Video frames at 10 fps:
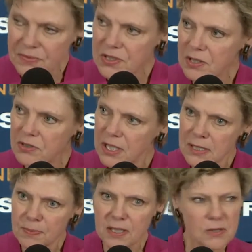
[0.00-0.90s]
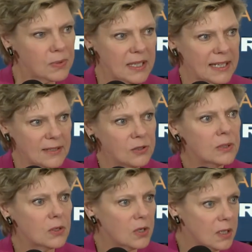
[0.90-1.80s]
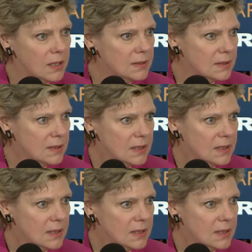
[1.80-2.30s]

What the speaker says: So just because we can't do it all,